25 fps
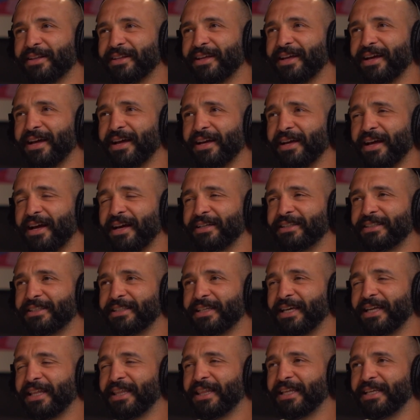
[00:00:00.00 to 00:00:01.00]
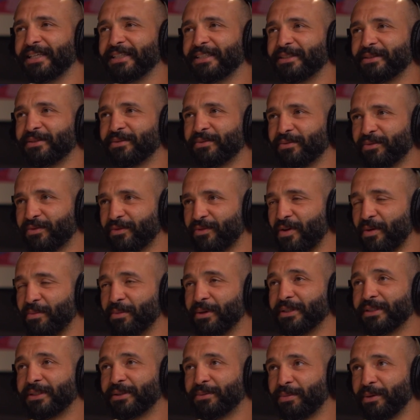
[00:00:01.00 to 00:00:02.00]
I say this from
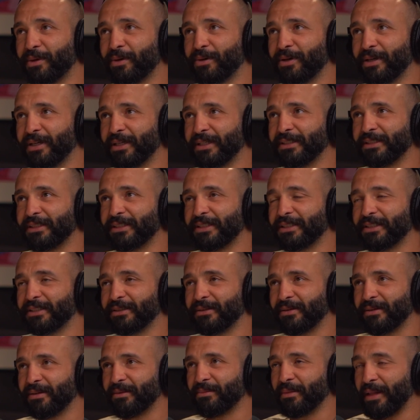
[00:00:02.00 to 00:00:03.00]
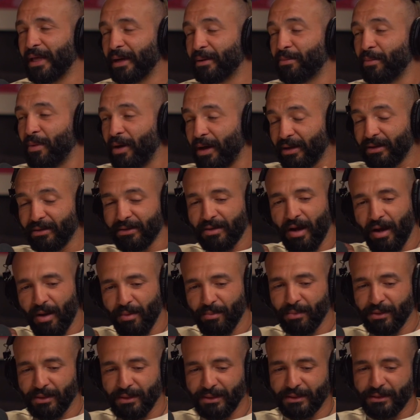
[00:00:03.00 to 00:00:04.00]
experience, like my
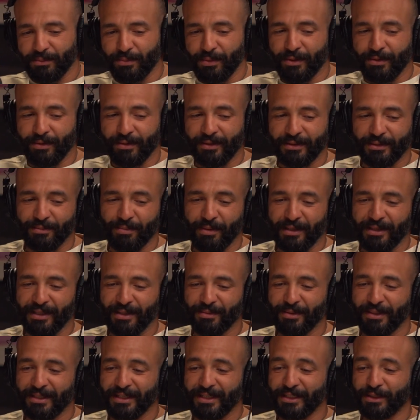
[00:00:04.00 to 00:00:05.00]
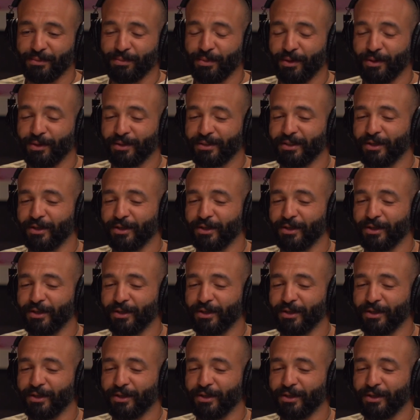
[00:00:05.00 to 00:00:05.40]
humble experience, my limited experience.